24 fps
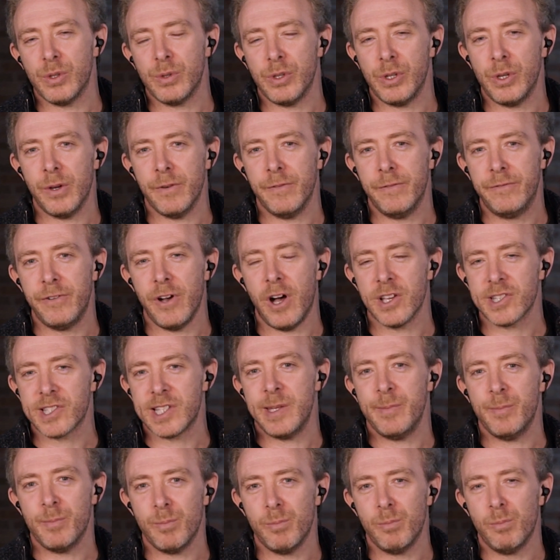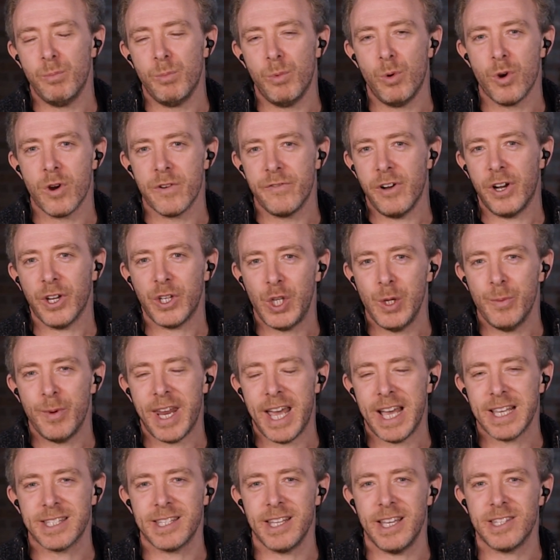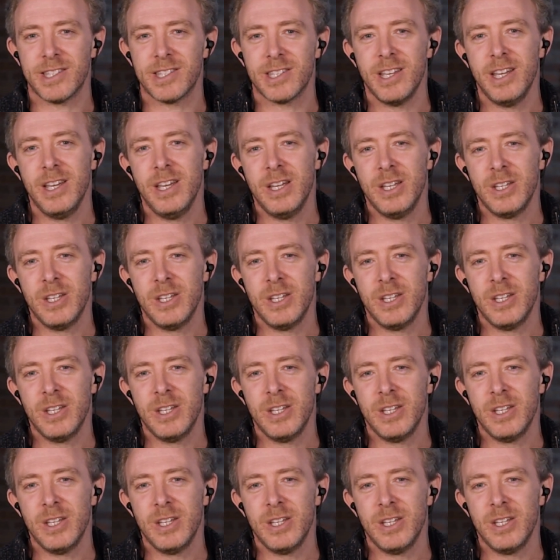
vastly more of our human assets